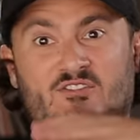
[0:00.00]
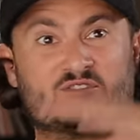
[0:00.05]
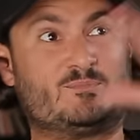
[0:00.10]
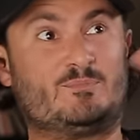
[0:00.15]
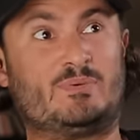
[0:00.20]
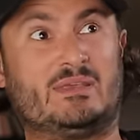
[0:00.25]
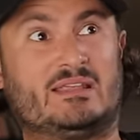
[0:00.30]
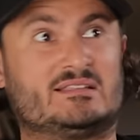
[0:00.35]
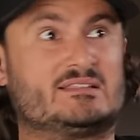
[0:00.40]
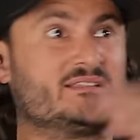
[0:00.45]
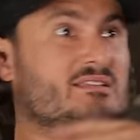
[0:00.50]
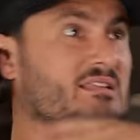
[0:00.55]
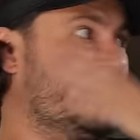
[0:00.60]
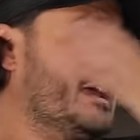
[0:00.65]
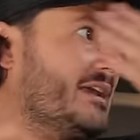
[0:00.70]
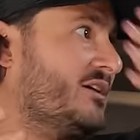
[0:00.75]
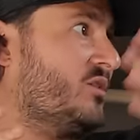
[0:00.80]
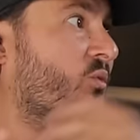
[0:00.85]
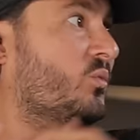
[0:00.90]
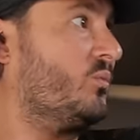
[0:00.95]
there's bids
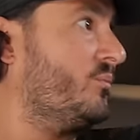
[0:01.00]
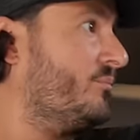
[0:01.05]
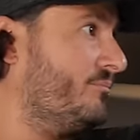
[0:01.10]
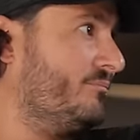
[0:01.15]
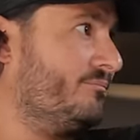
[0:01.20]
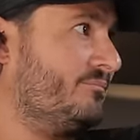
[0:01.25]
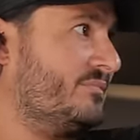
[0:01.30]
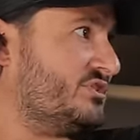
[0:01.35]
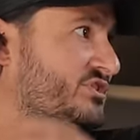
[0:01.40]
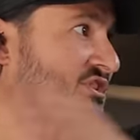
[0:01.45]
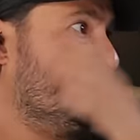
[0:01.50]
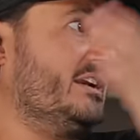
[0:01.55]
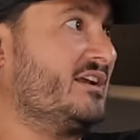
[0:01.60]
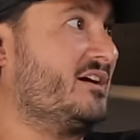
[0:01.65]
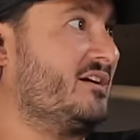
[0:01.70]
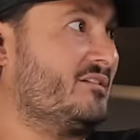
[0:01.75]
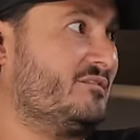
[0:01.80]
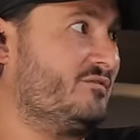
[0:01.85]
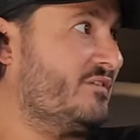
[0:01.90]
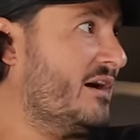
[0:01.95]
like
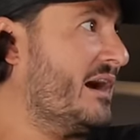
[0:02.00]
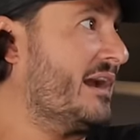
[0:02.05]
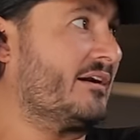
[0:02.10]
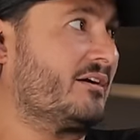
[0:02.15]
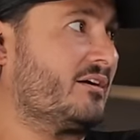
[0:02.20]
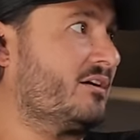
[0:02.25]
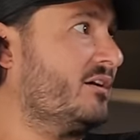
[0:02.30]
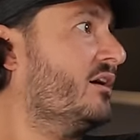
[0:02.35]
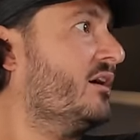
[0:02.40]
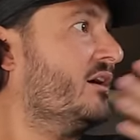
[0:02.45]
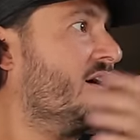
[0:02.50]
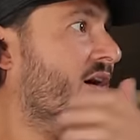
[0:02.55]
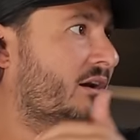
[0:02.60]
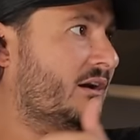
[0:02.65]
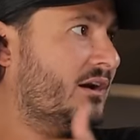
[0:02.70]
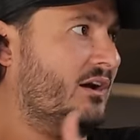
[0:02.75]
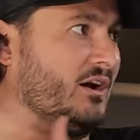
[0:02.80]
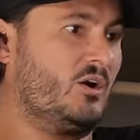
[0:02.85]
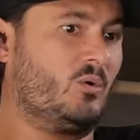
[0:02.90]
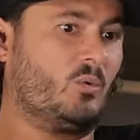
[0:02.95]
machine gun fire,
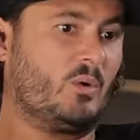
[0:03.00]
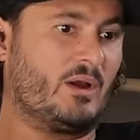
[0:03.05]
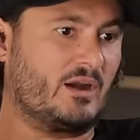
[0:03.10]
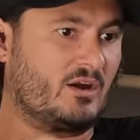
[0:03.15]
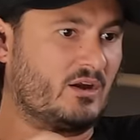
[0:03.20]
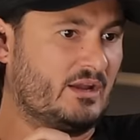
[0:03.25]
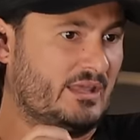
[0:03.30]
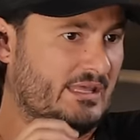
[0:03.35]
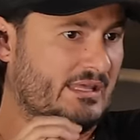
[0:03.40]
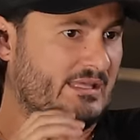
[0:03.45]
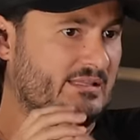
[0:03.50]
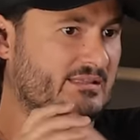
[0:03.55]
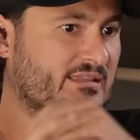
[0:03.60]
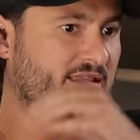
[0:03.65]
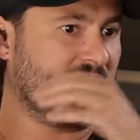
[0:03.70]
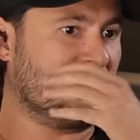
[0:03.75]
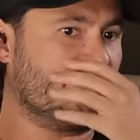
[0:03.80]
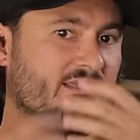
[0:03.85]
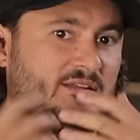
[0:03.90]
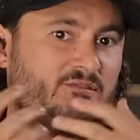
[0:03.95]
yeah. Where
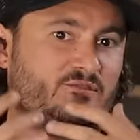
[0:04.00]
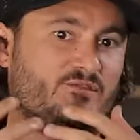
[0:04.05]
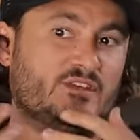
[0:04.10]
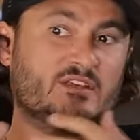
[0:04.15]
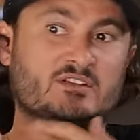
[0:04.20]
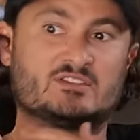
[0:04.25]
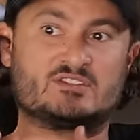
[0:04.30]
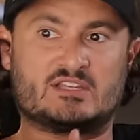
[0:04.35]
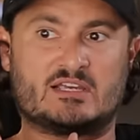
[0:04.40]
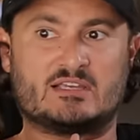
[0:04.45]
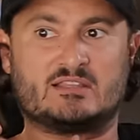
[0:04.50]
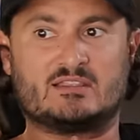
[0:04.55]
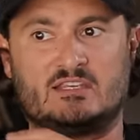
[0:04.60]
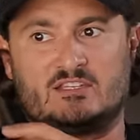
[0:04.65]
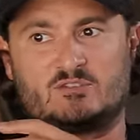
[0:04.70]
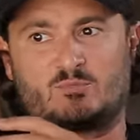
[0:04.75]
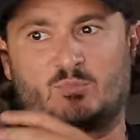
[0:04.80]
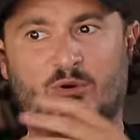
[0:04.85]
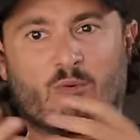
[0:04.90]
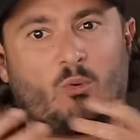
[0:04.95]
it feels like
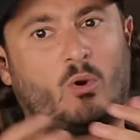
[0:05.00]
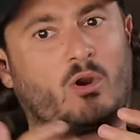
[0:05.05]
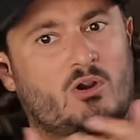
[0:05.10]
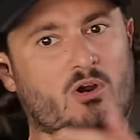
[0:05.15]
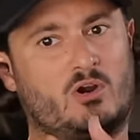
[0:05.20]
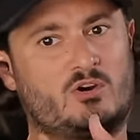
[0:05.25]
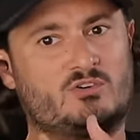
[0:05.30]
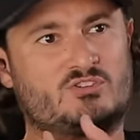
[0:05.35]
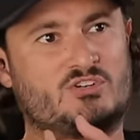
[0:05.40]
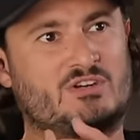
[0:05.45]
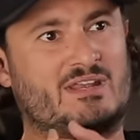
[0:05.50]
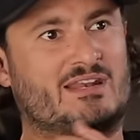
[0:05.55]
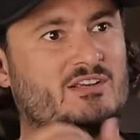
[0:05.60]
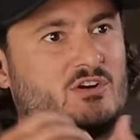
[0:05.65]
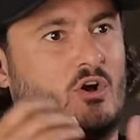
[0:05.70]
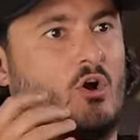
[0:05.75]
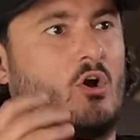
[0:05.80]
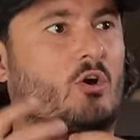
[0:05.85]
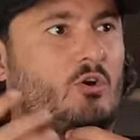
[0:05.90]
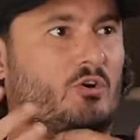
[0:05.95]
these pre-war cars are
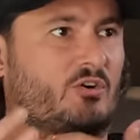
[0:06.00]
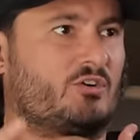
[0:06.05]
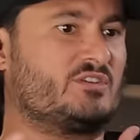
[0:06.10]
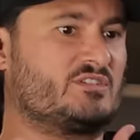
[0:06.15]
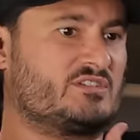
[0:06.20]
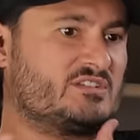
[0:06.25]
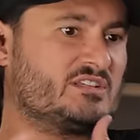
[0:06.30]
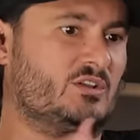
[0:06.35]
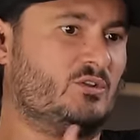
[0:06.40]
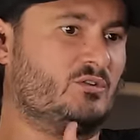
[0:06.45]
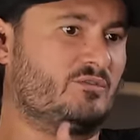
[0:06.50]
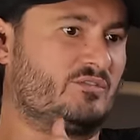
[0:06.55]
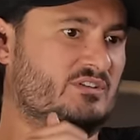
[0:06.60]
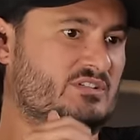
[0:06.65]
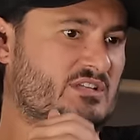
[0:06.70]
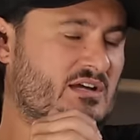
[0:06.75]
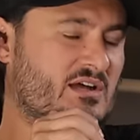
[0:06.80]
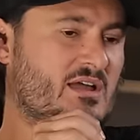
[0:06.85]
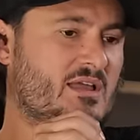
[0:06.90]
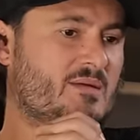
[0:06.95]
getting harder to sell
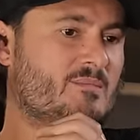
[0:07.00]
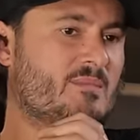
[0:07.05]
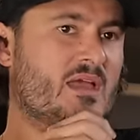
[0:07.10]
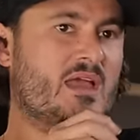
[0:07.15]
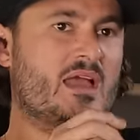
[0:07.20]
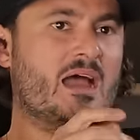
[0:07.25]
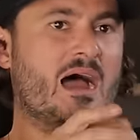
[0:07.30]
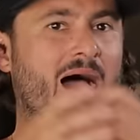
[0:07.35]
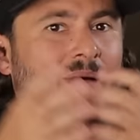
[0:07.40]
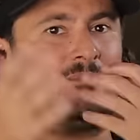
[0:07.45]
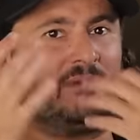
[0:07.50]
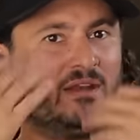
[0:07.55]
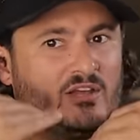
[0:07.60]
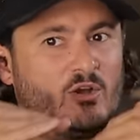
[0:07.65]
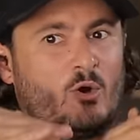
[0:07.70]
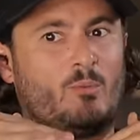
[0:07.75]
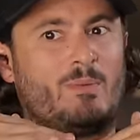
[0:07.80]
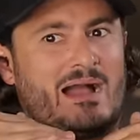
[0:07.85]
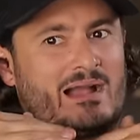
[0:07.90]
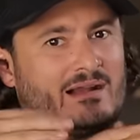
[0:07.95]
over time. I'm going to
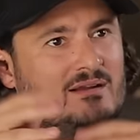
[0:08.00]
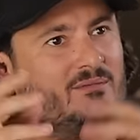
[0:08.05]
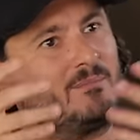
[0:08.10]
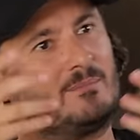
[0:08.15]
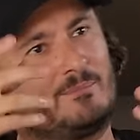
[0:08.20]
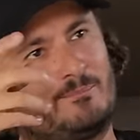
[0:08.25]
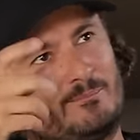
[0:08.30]
go back